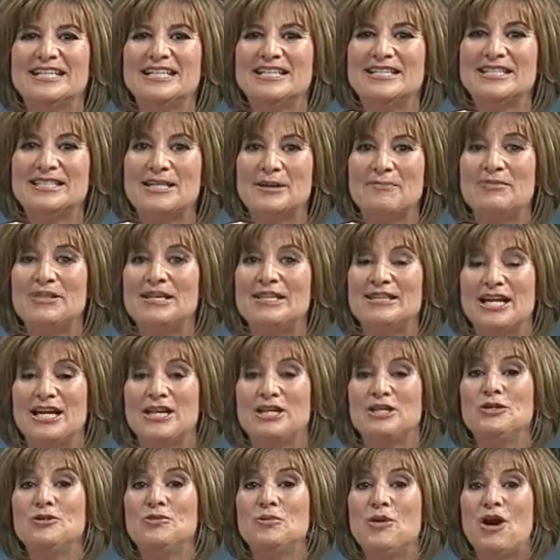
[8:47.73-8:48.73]
It's something that
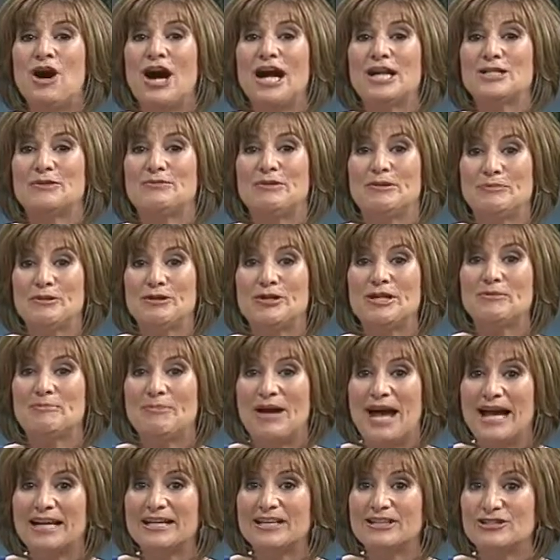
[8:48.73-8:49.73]
you ought to be putting
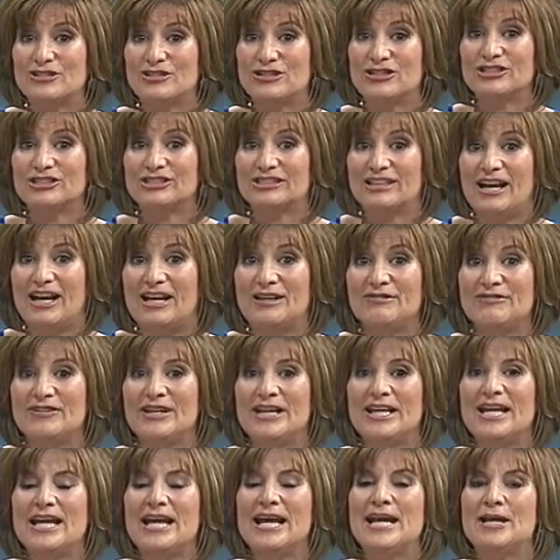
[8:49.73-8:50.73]
back into your life
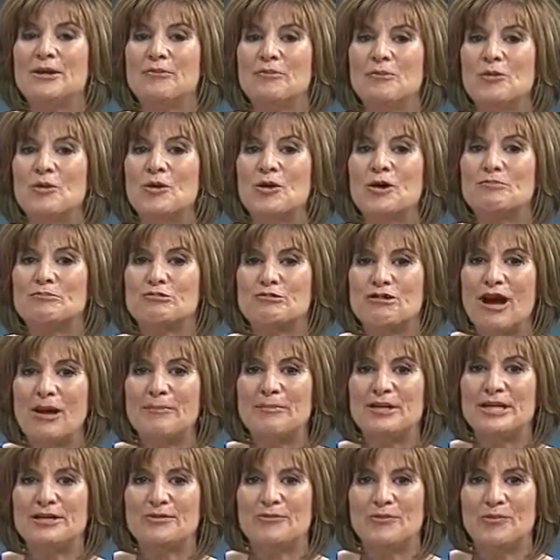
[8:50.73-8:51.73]
in a more
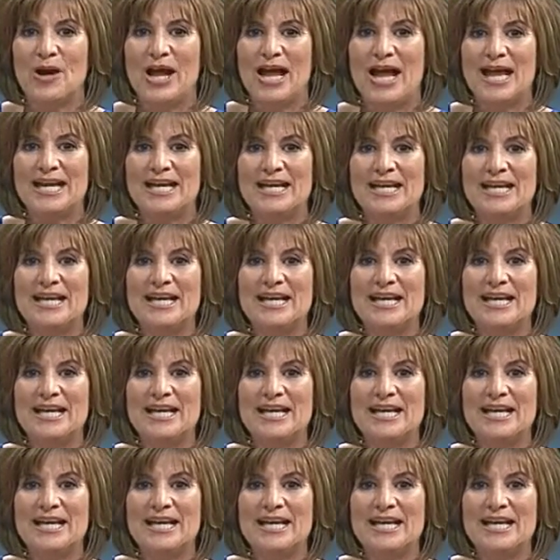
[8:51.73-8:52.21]
prominent way.